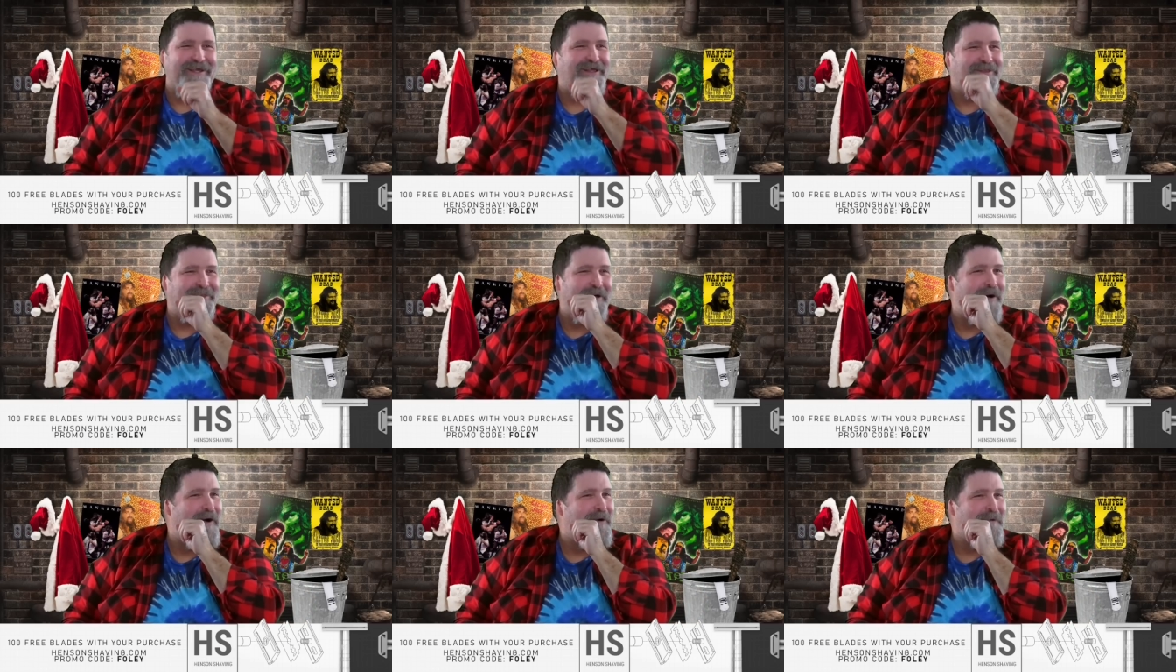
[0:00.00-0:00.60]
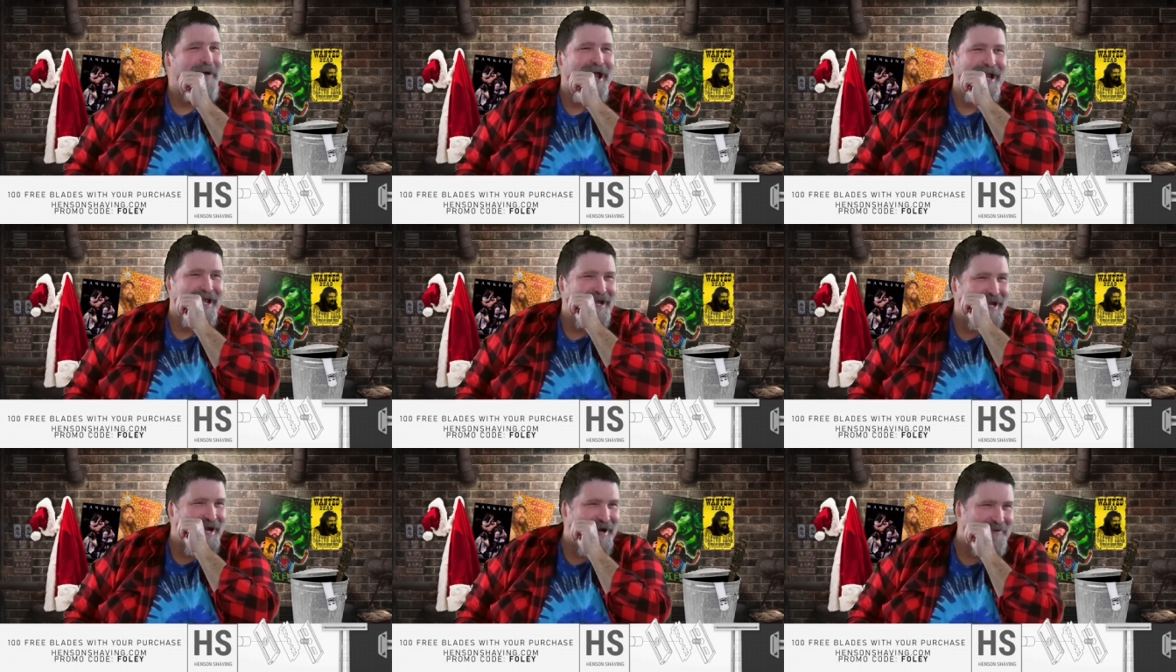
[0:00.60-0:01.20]
long way to
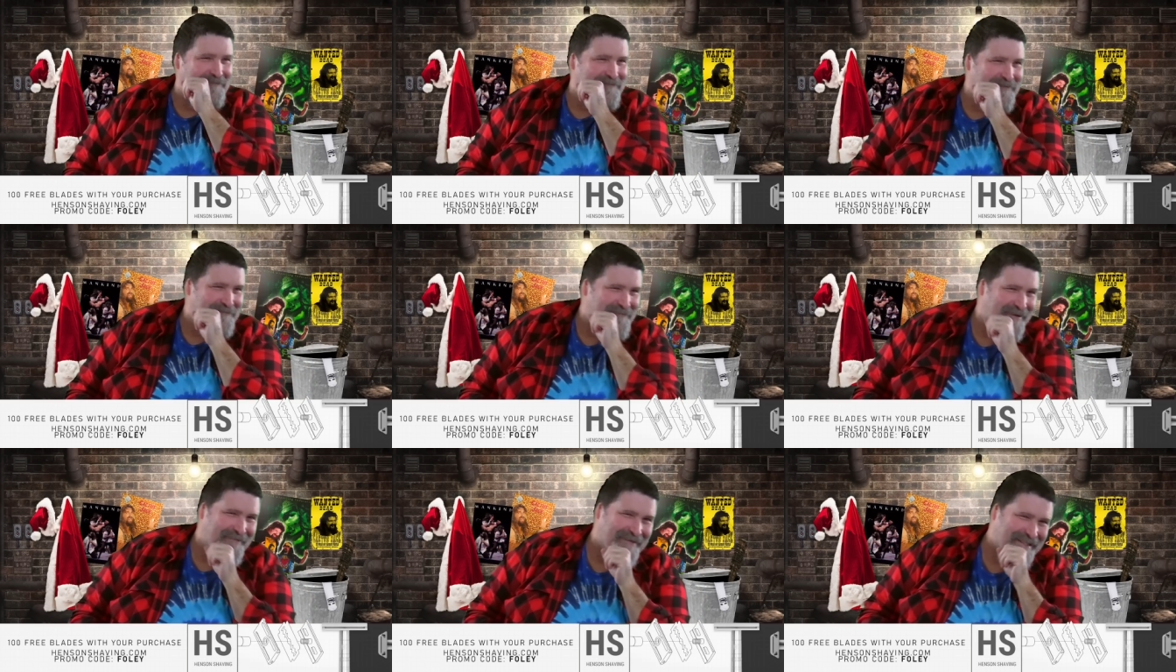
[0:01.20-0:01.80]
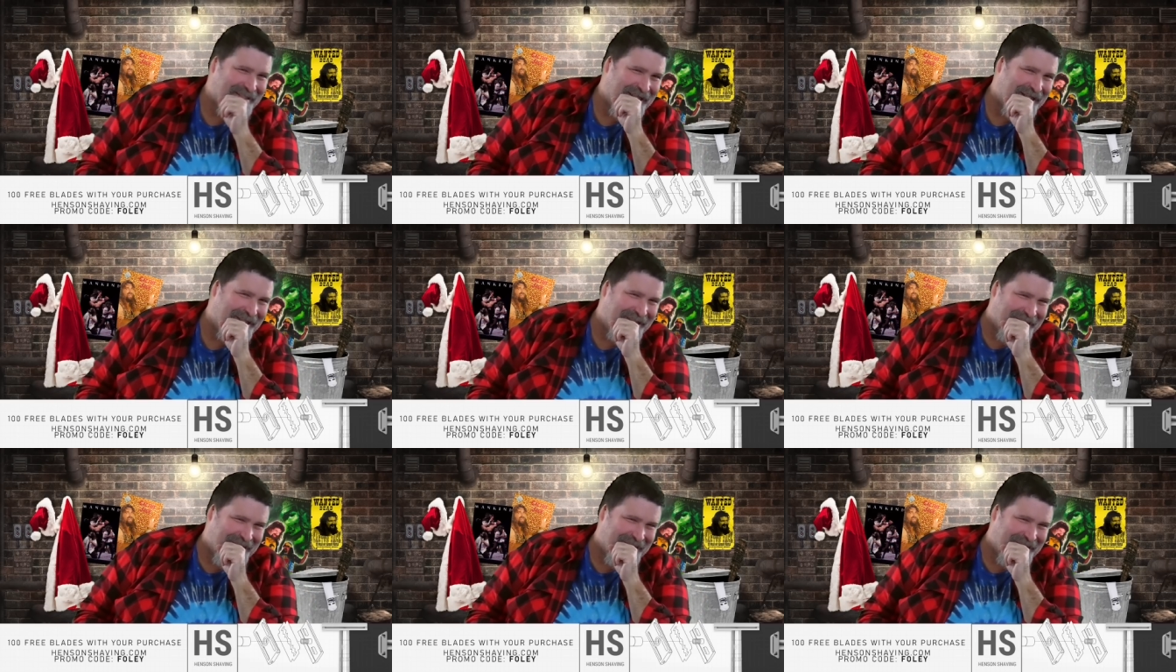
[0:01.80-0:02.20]
go for very little. You know